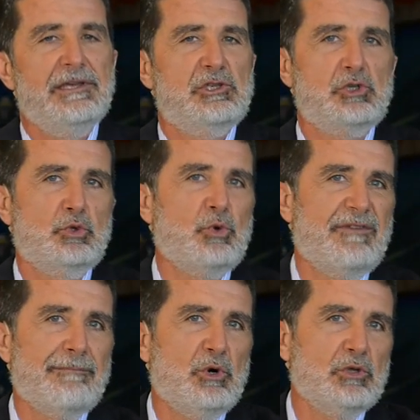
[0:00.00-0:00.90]
so to
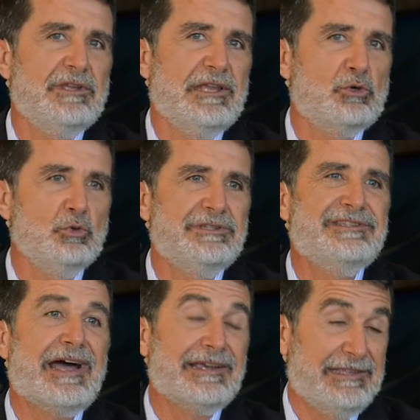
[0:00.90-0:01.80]
have a boat that could
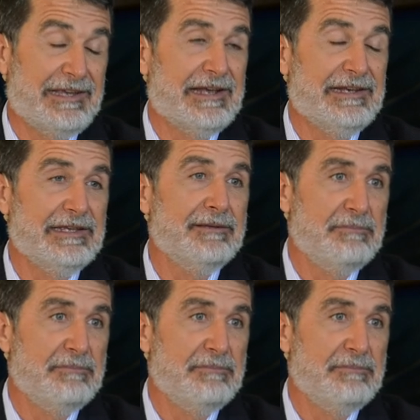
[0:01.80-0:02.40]
tactically